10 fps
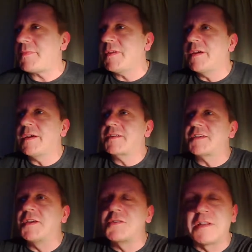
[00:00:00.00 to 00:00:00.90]
because I
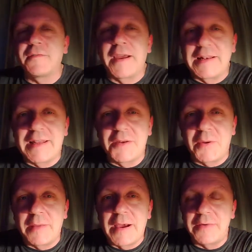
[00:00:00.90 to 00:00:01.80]
usually find lead
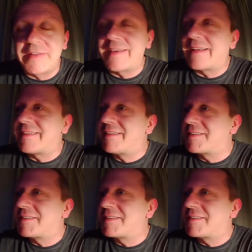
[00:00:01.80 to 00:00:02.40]
when I'm out detecting.